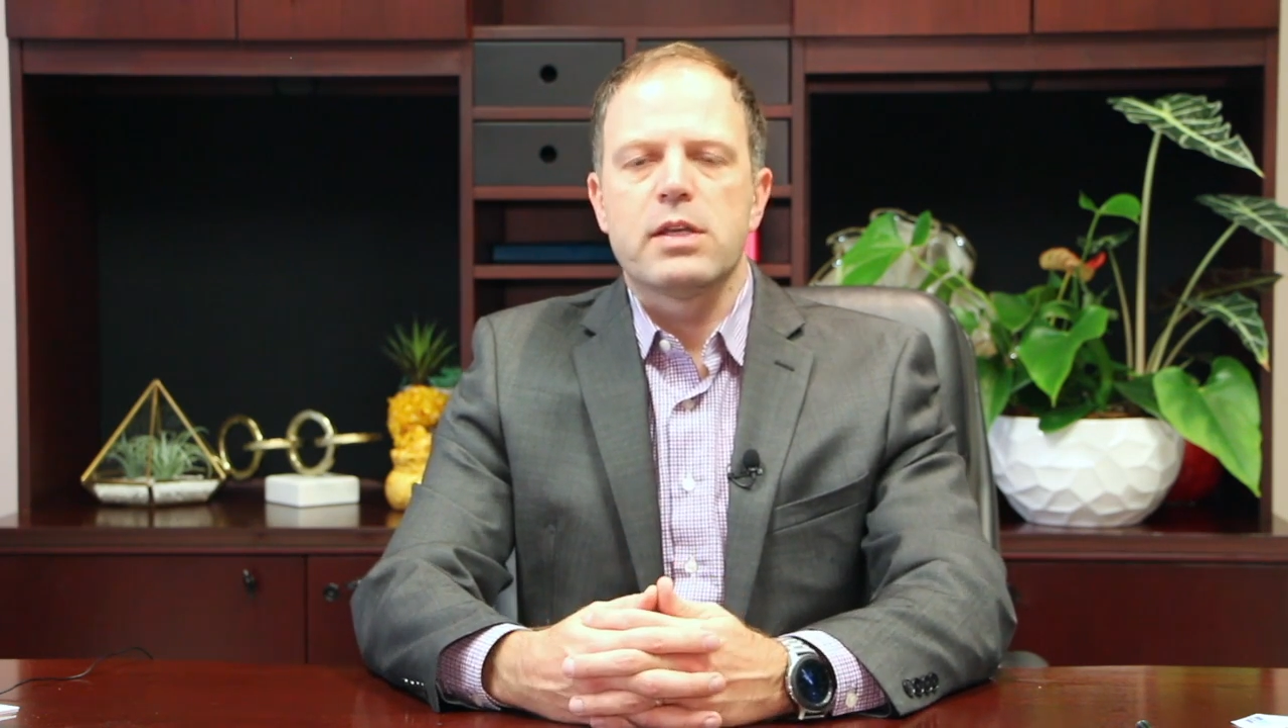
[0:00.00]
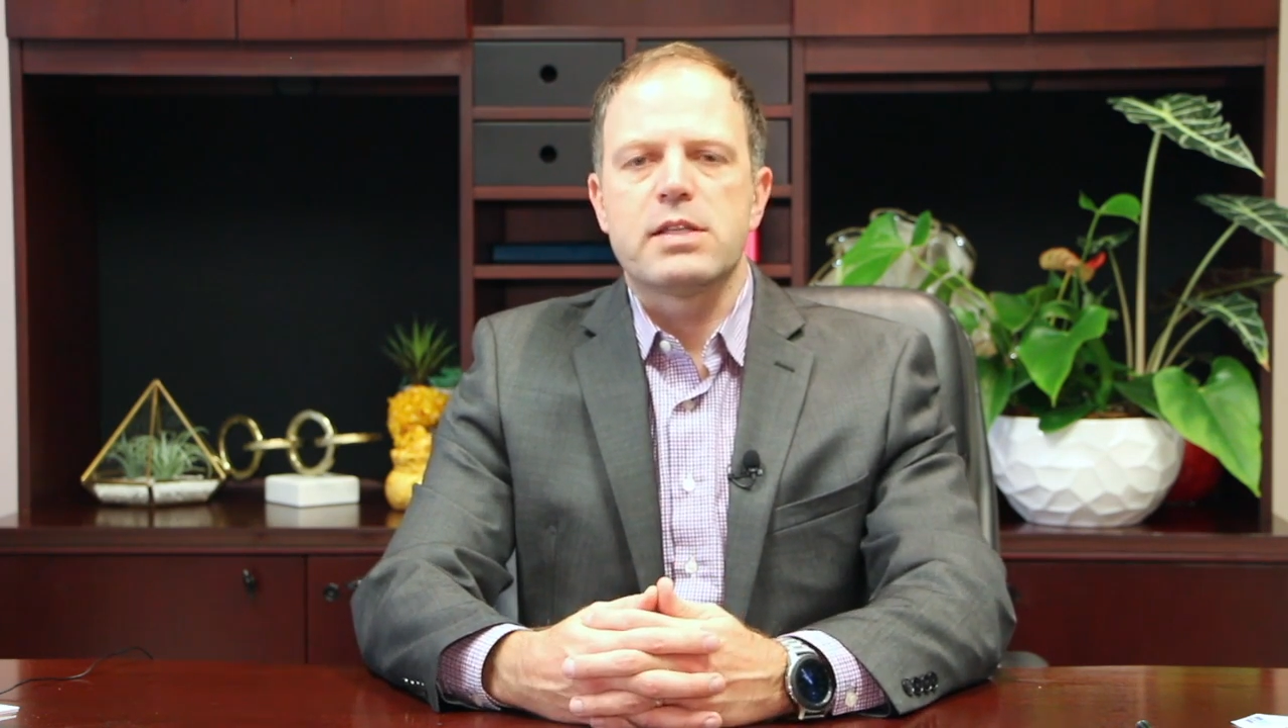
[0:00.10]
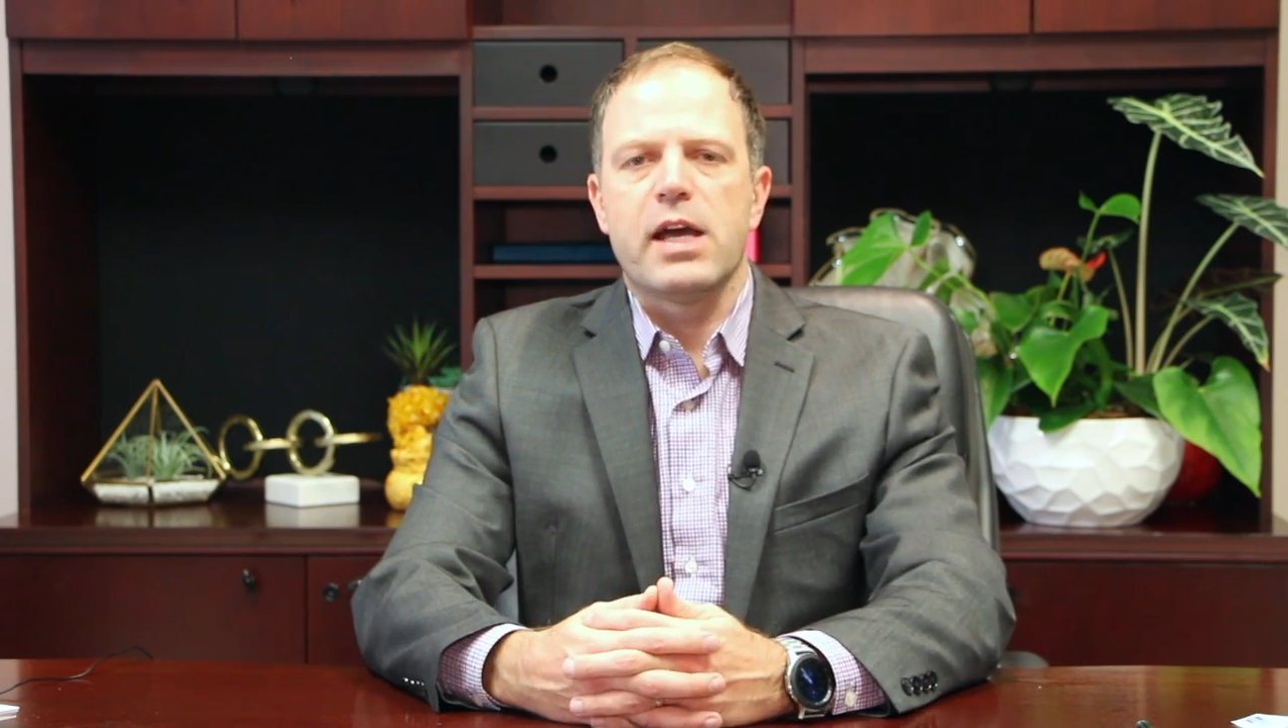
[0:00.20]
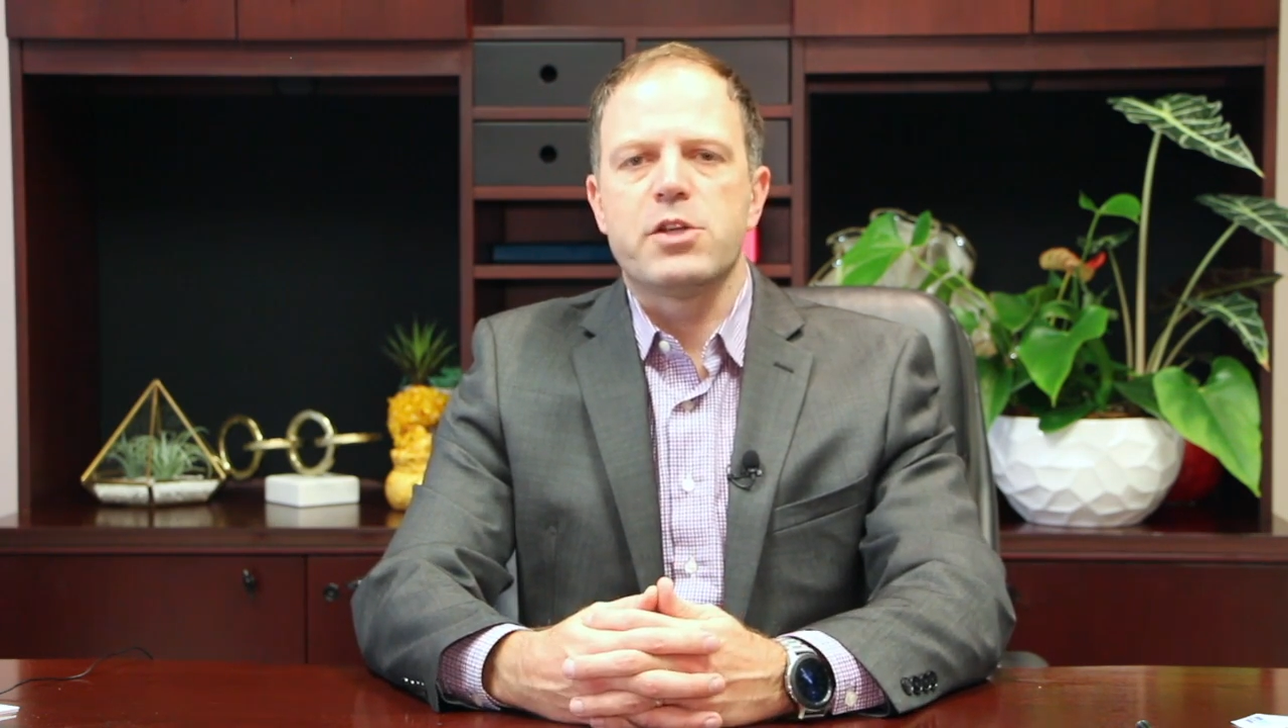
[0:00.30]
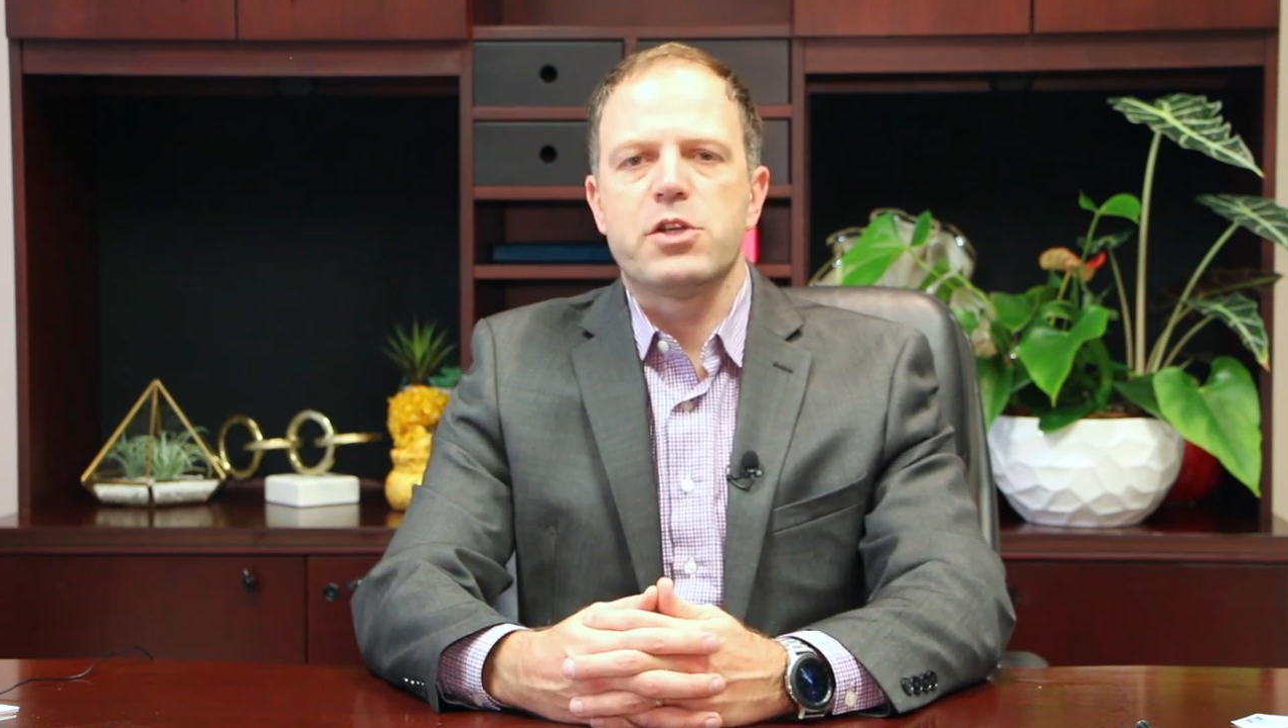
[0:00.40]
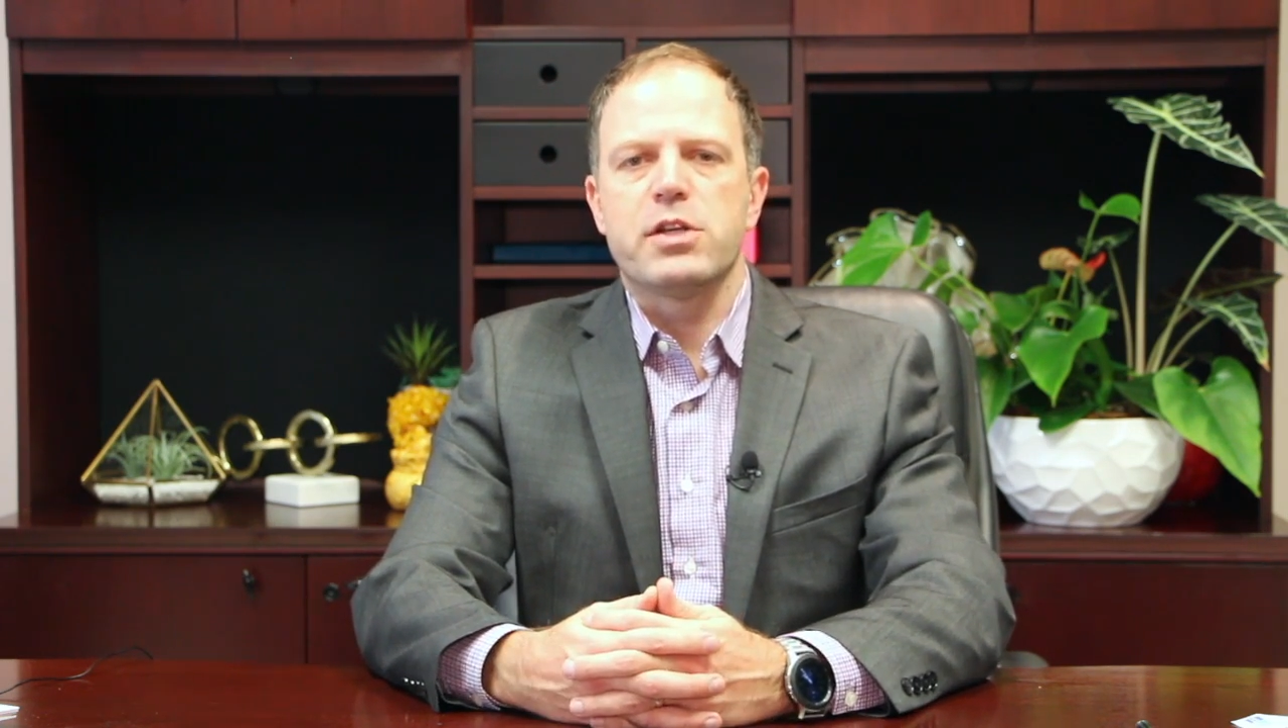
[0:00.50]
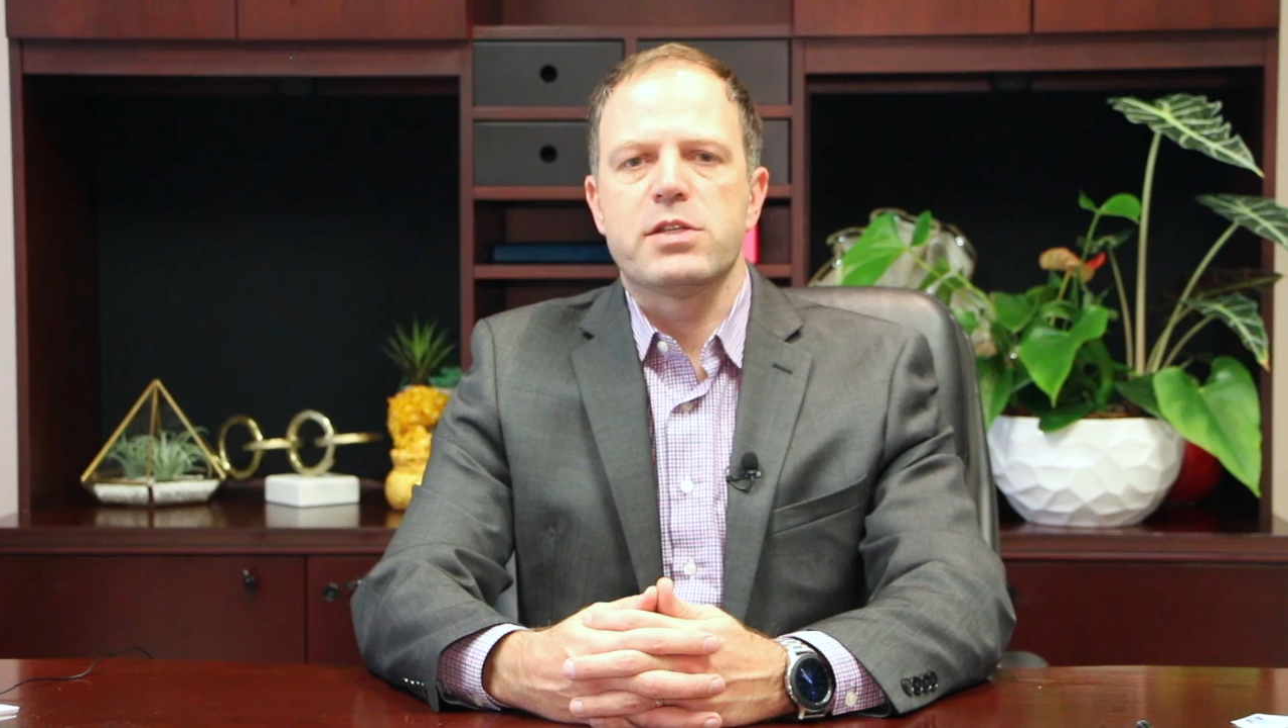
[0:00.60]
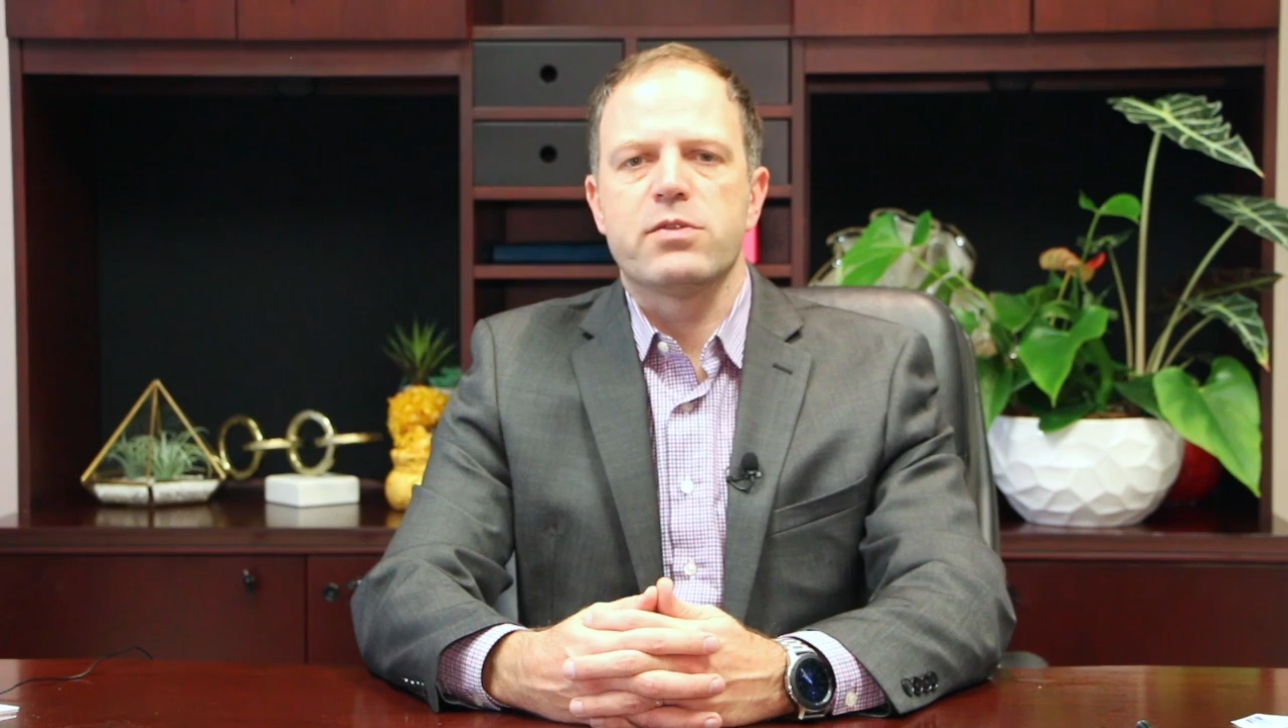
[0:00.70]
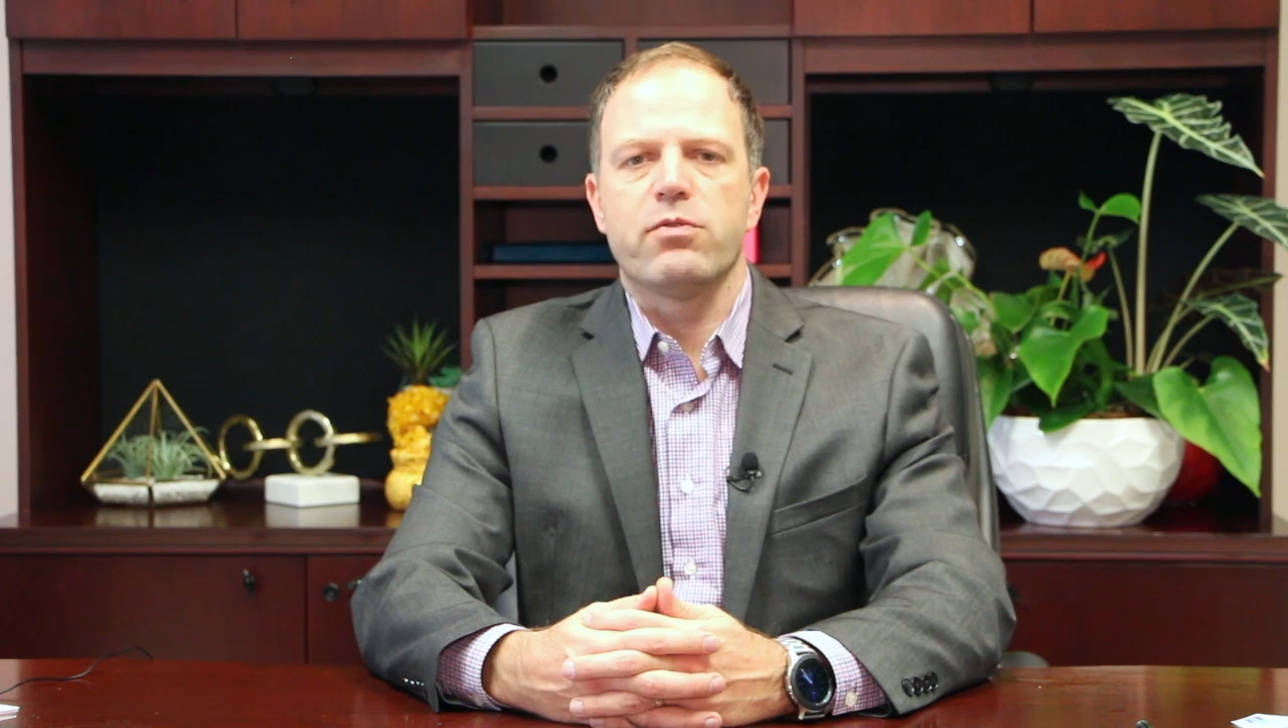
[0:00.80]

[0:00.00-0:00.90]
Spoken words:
such as